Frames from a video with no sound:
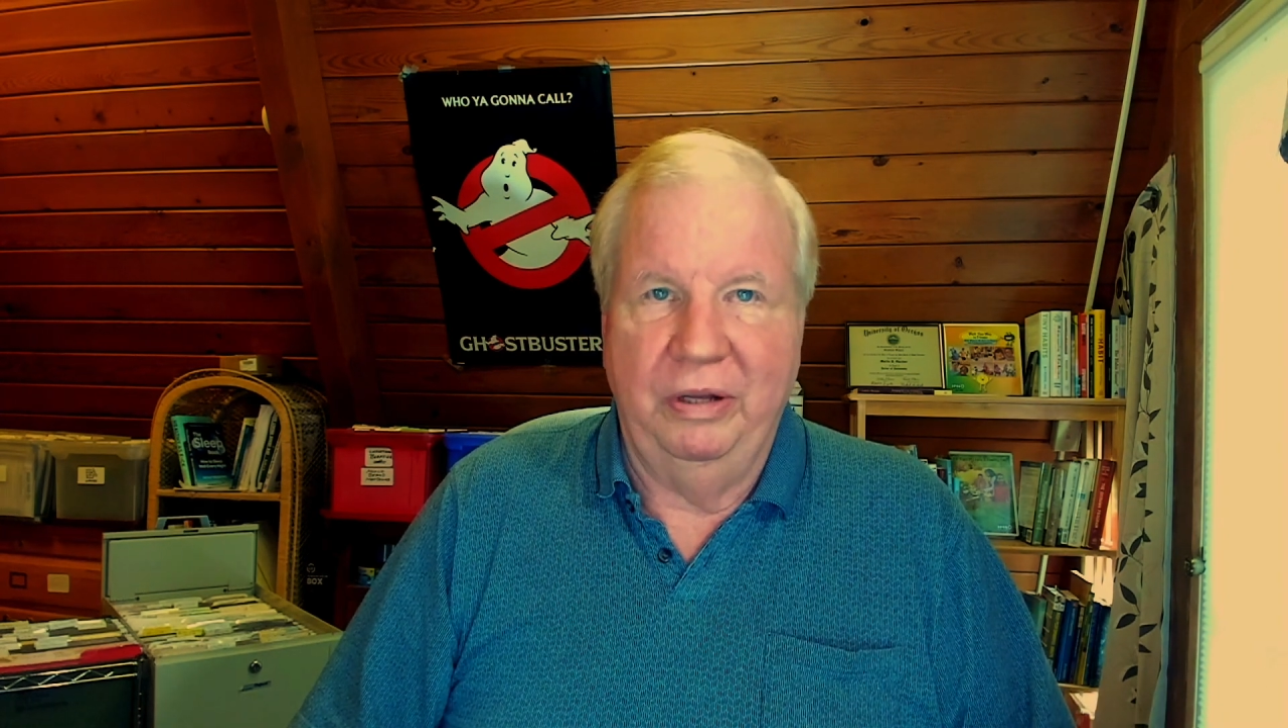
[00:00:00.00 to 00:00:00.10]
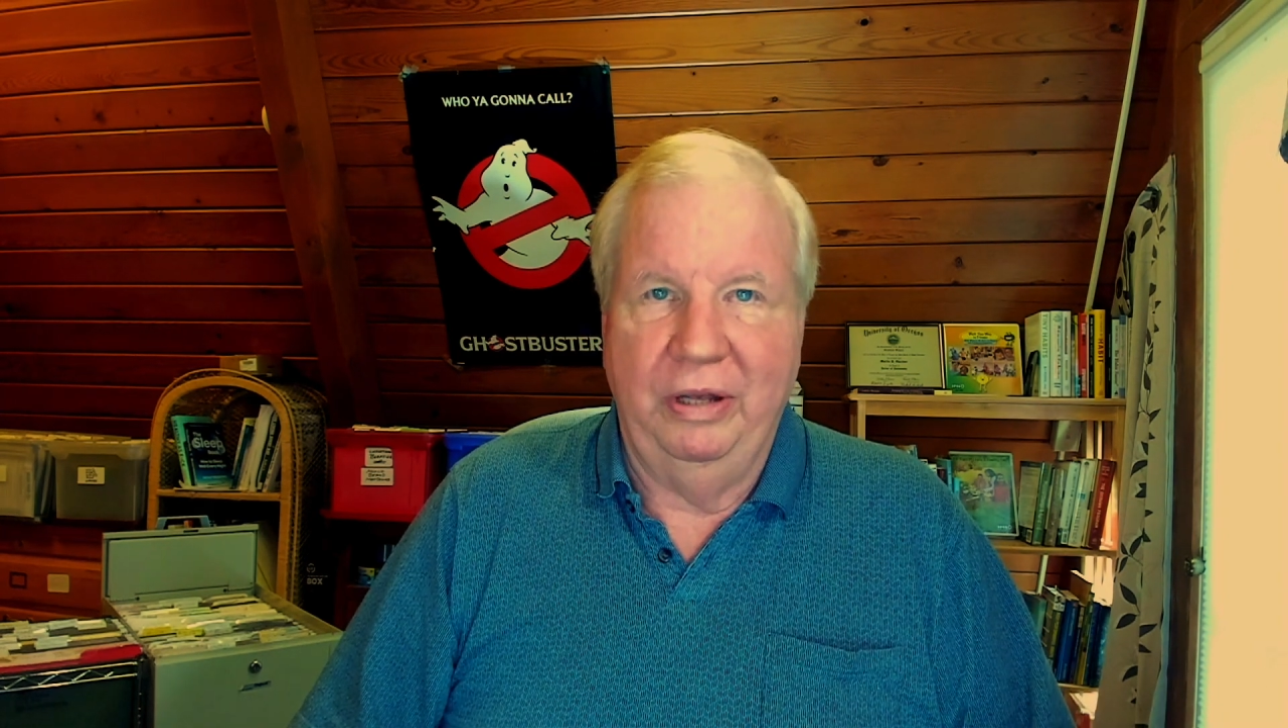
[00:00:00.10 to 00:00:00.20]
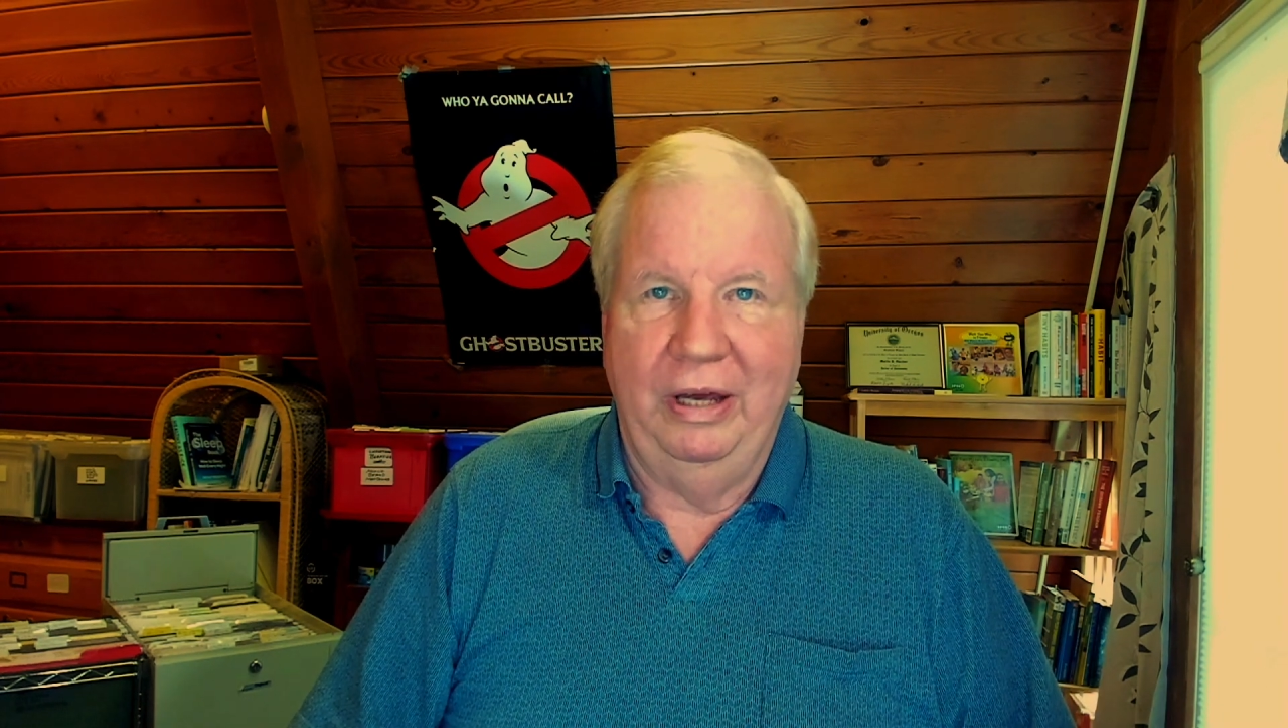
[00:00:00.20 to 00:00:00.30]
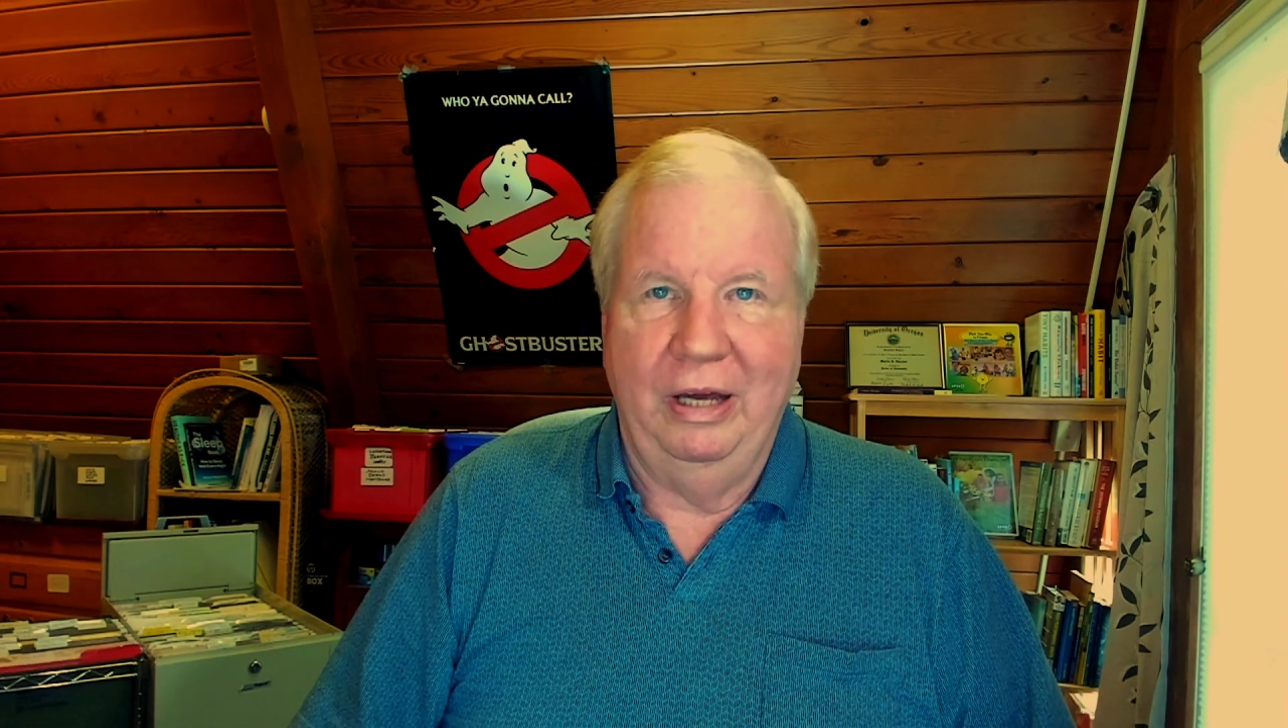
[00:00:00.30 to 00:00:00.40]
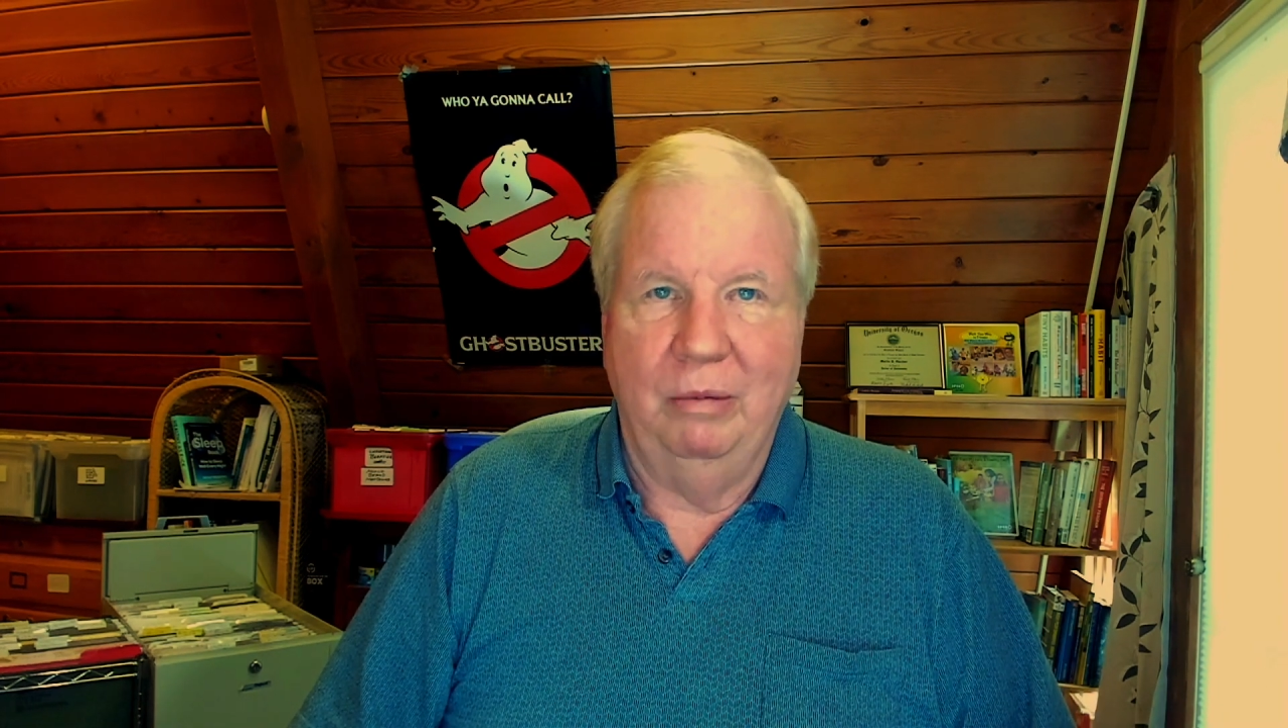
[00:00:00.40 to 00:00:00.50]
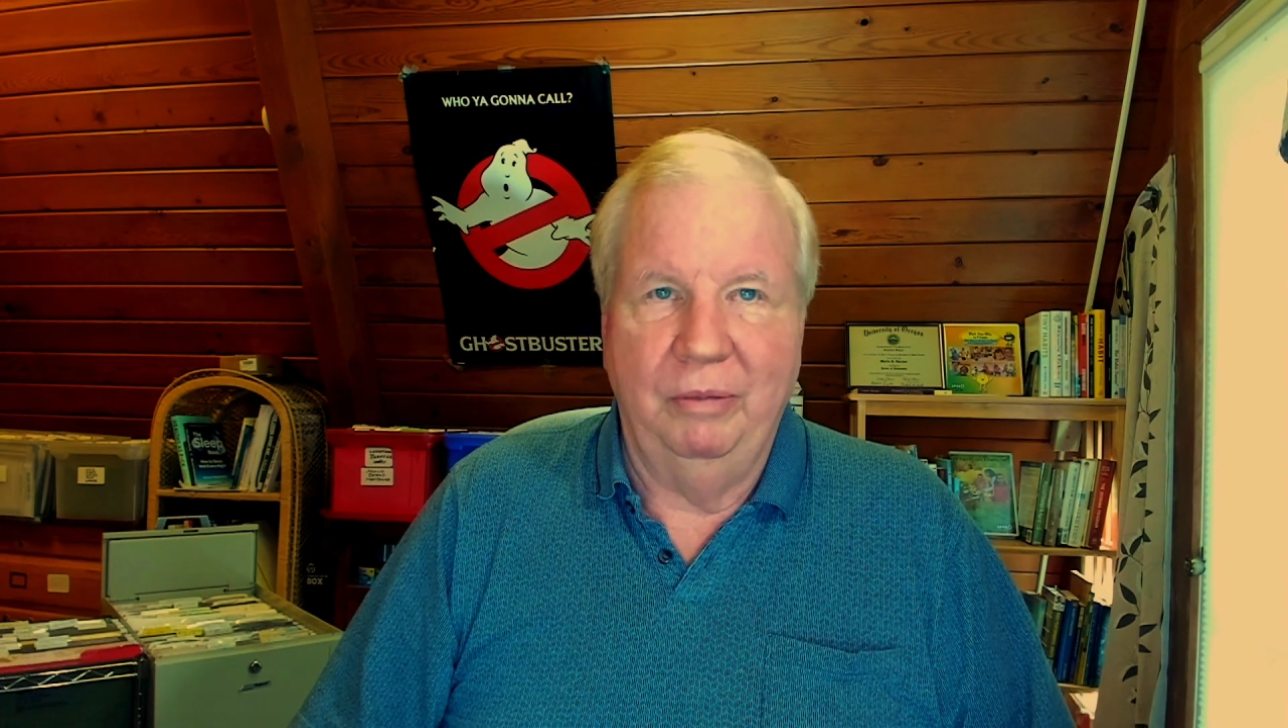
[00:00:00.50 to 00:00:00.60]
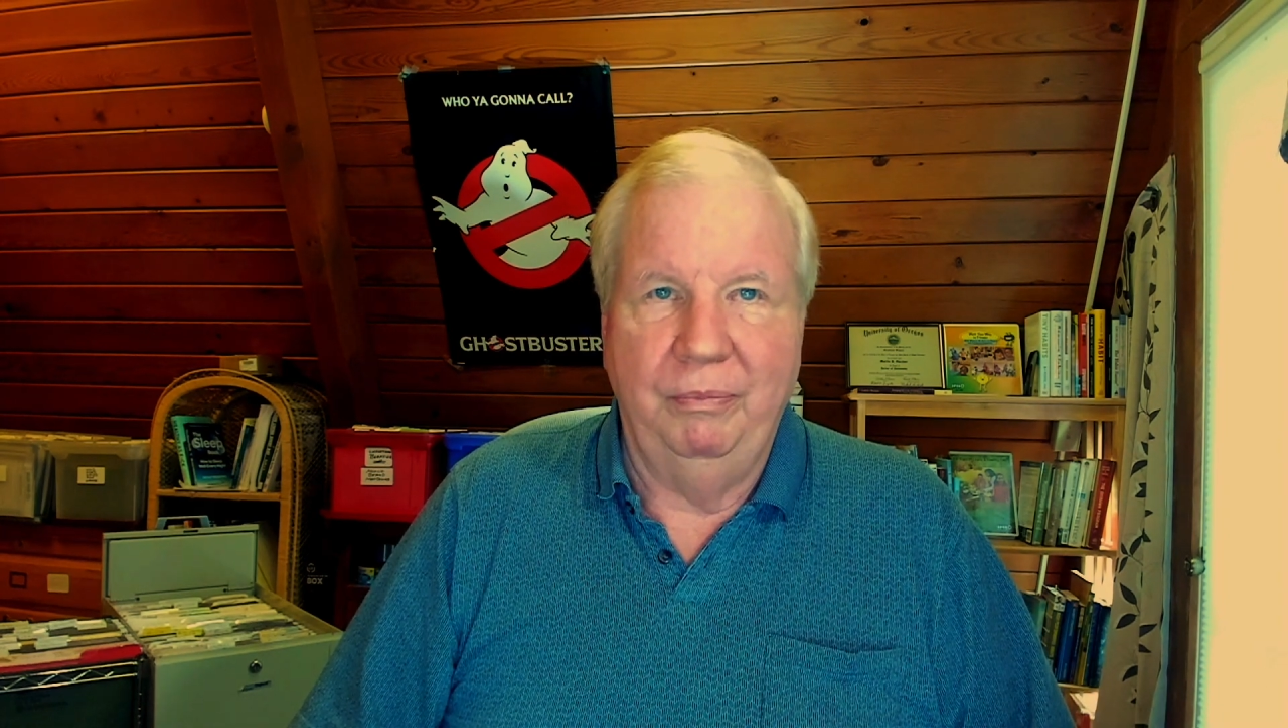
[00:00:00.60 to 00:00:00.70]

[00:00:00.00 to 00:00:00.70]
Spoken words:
the habit.